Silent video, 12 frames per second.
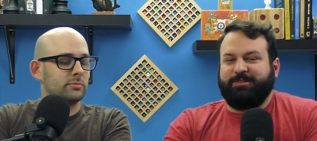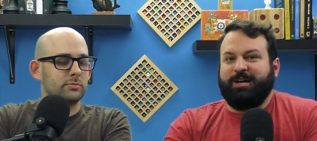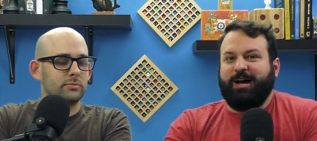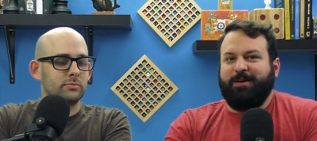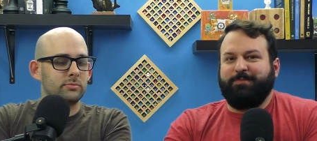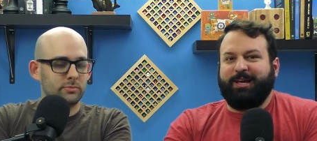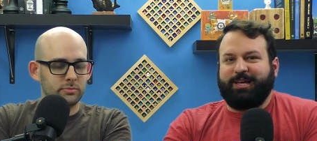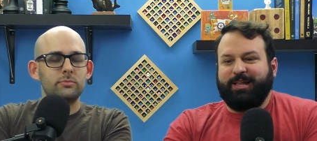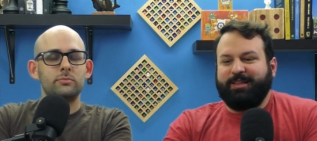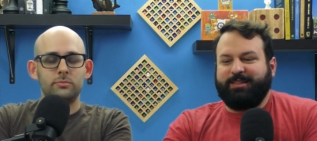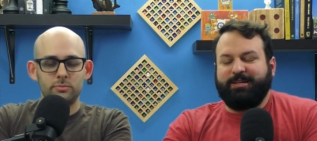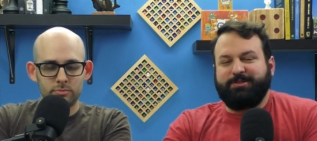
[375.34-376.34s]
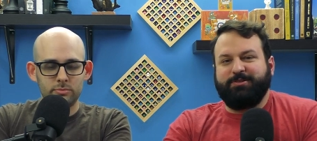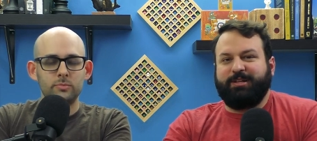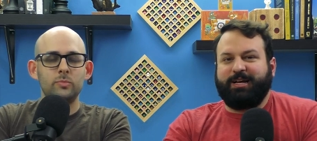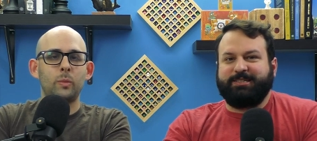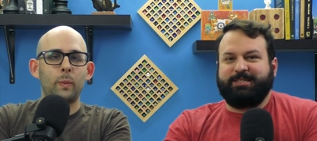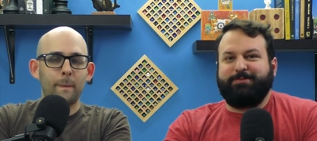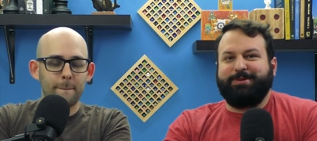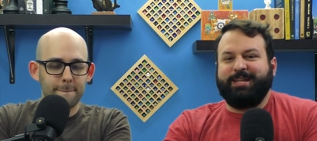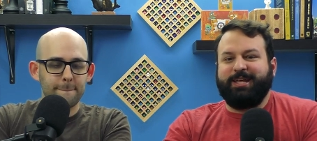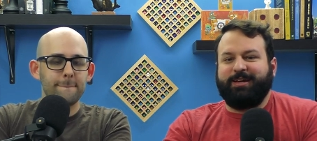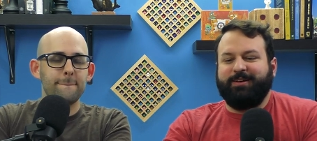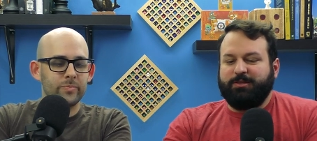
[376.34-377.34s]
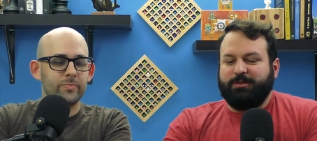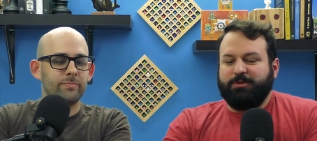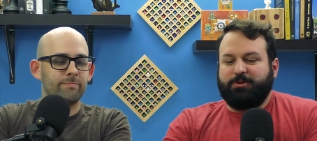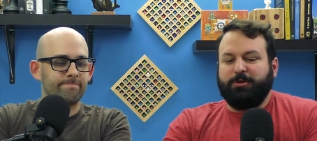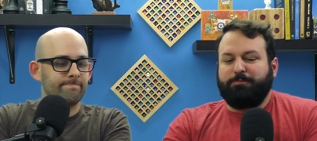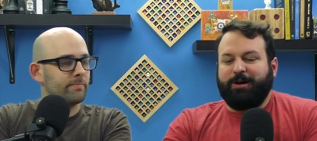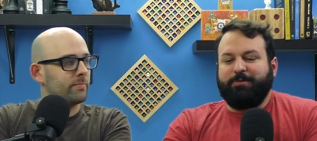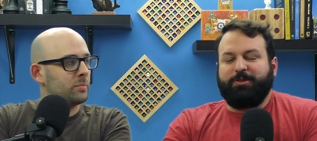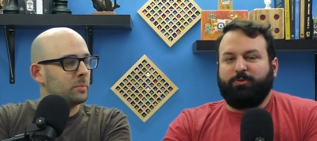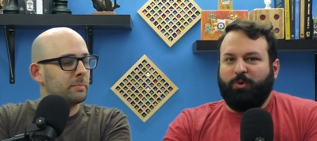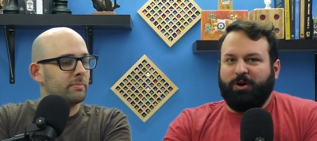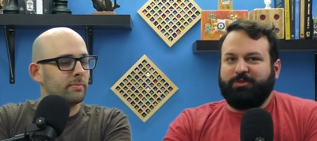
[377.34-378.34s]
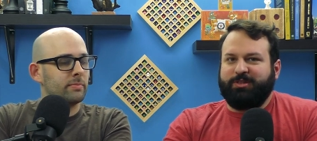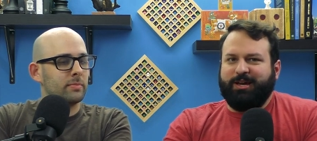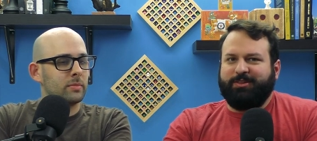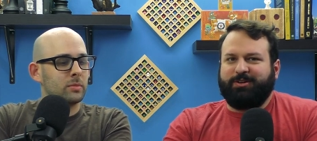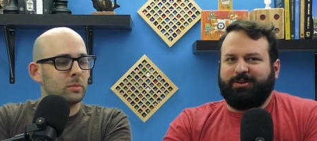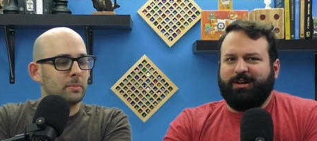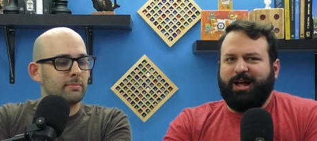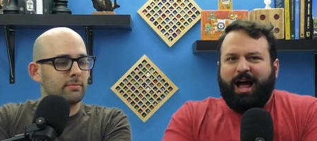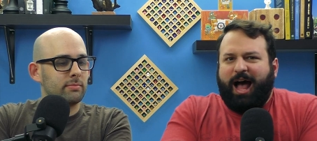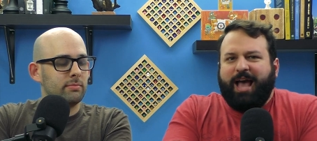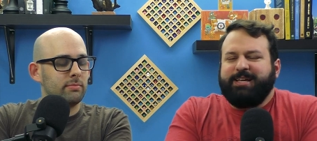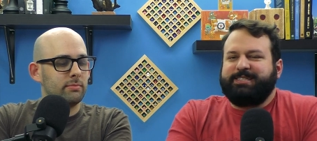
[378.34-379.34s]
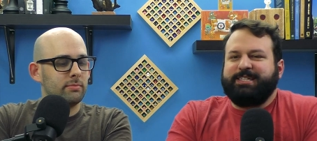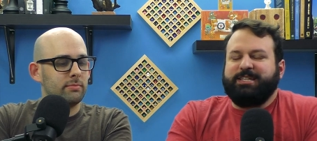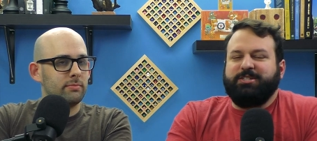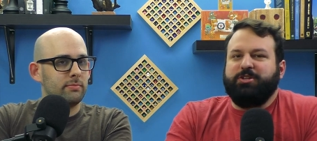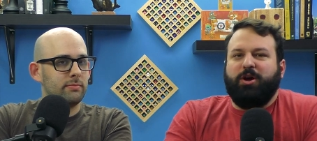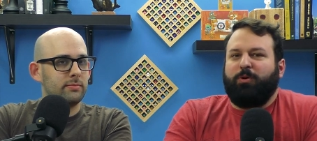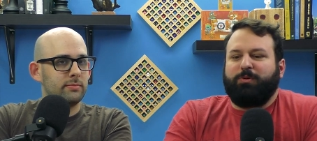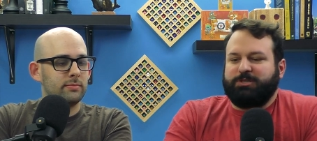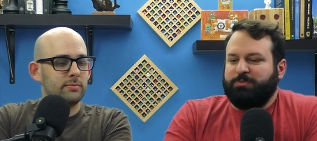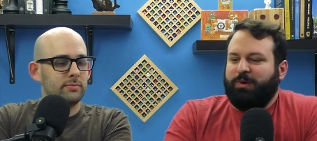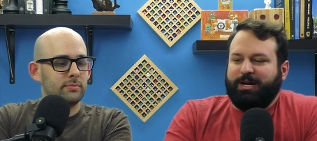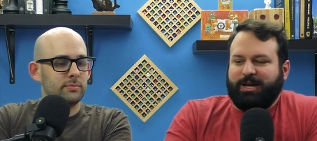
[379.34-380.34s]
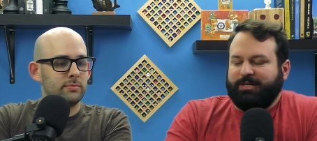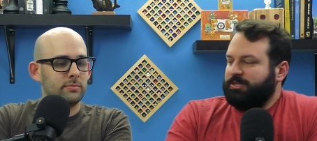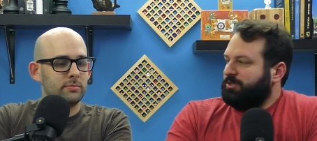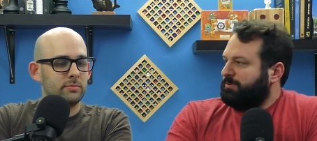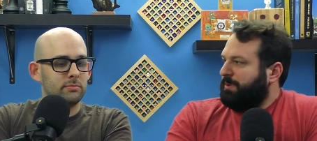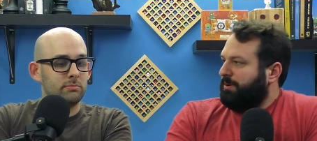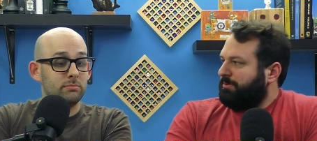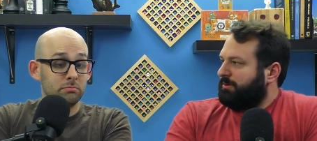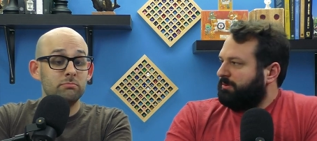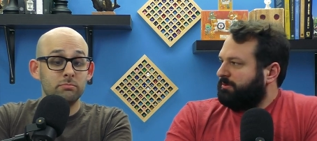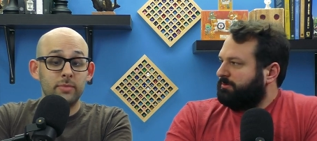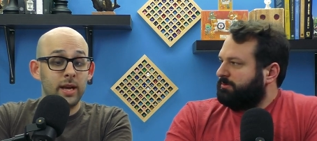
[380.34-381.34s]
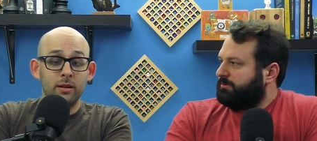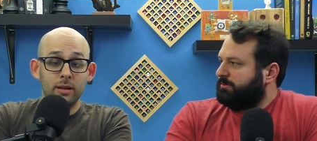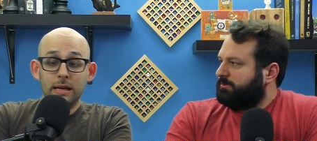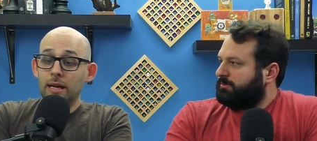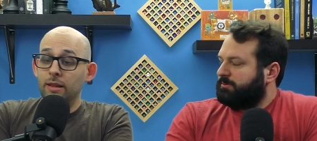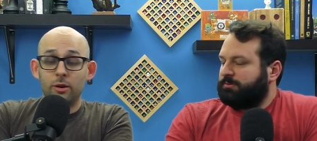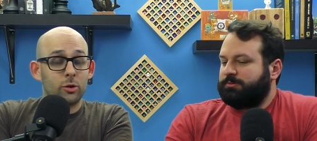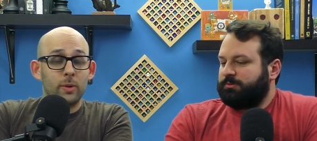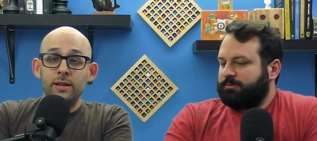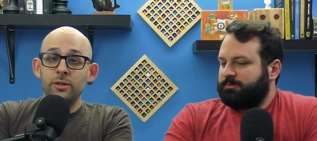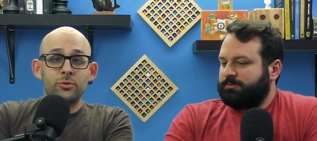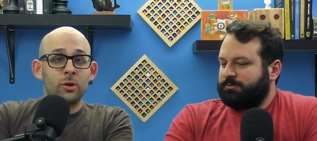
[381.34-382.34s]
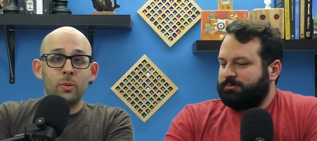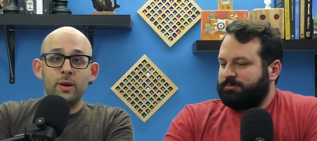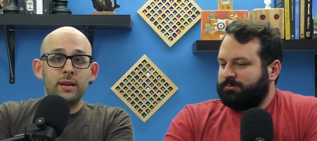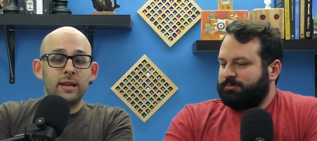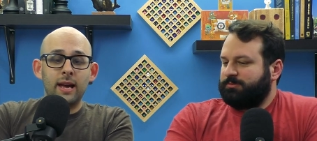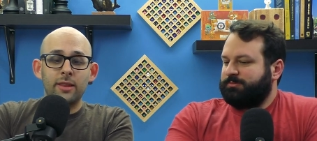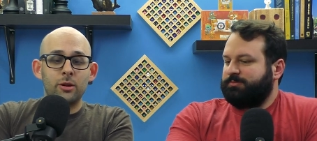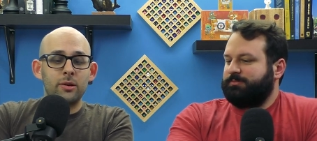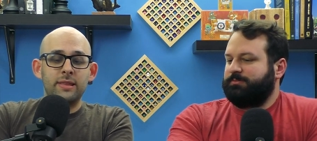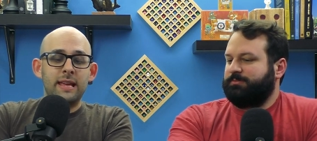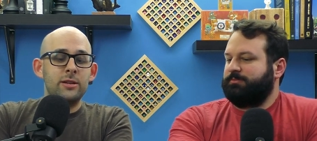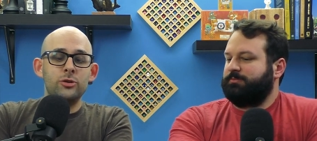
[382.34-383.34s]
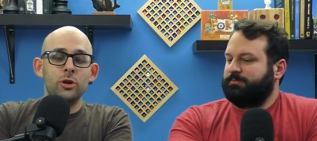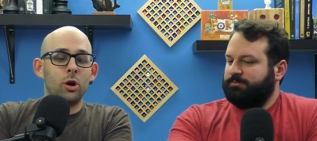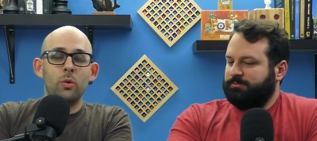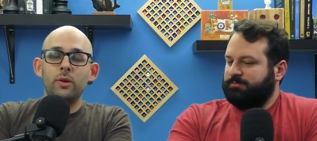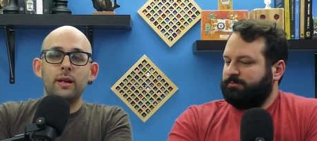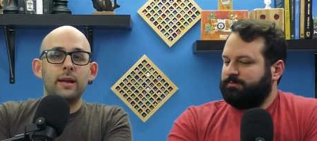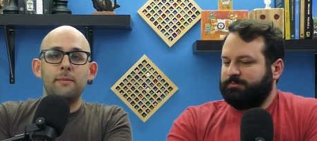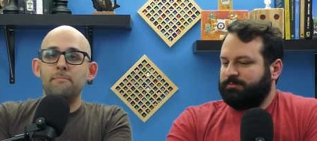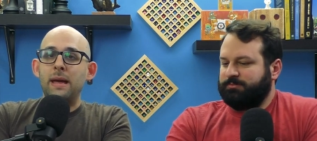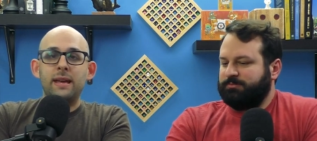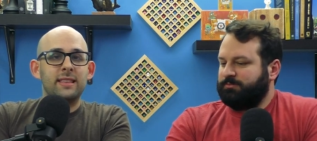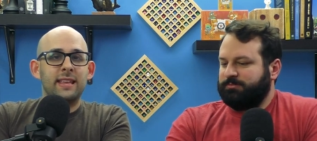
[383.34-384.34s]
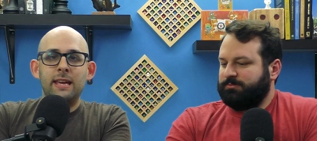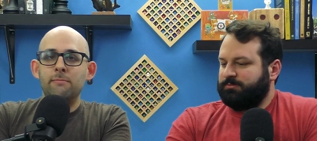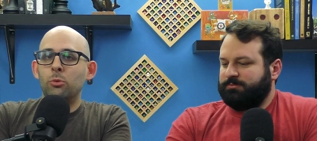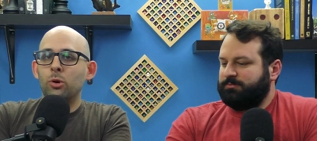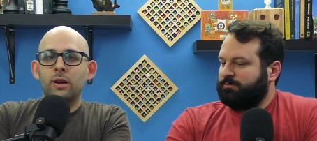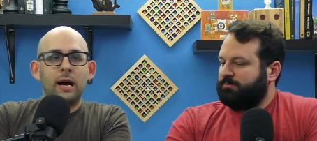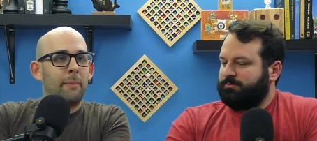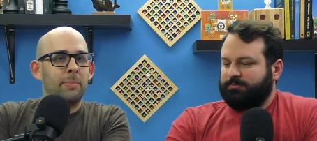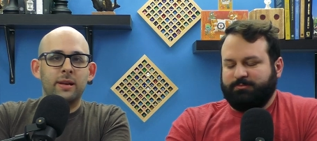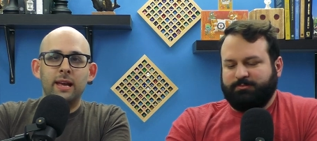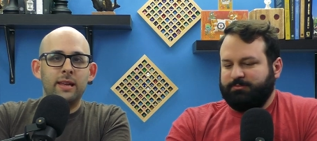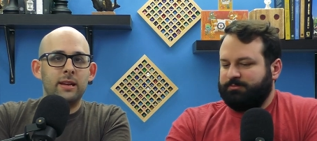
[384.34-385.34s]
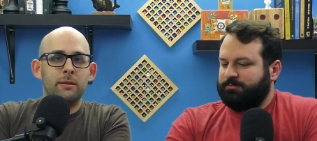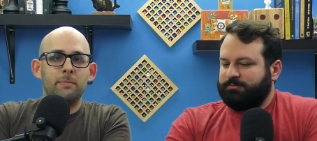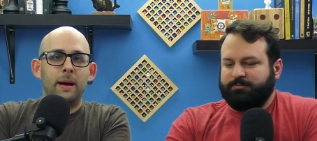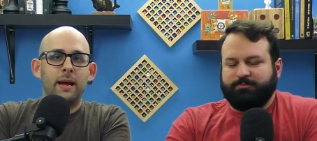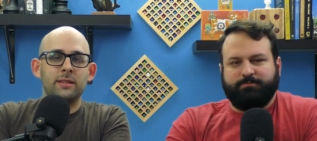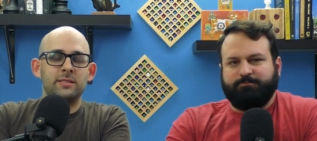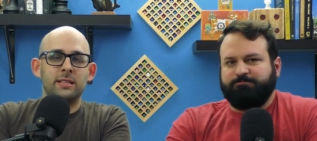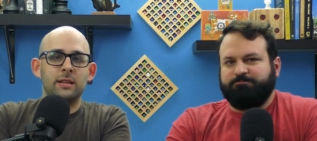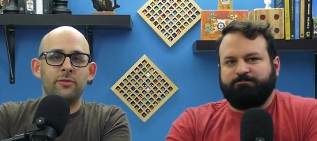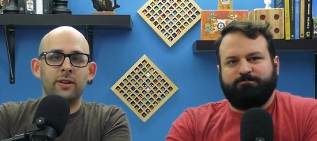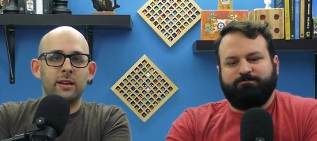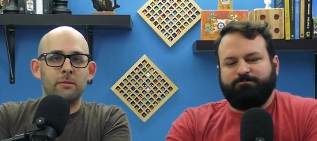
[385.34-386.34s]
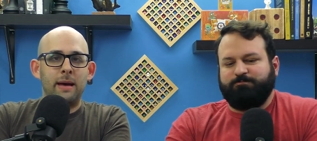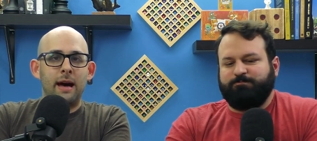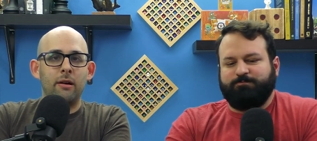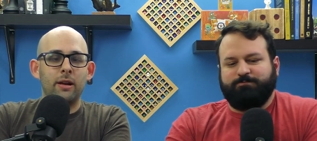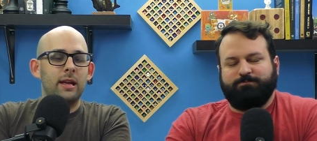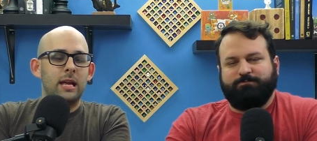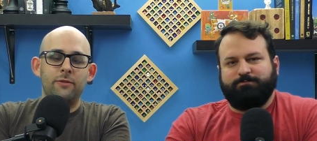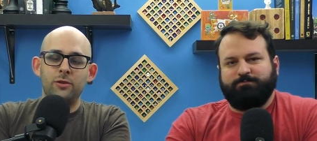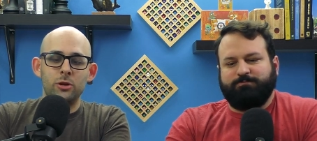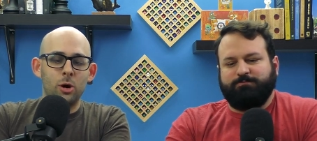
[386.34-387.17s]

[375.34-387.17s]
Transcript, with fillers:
Speaker 1: the time. Like they do, like I said at the beginning, you could play with one or the other. I see no reason why not to use both.
Speaker 2: Yeah, they're great to throw in together. They don't make the game more complicated by a significant amount. If you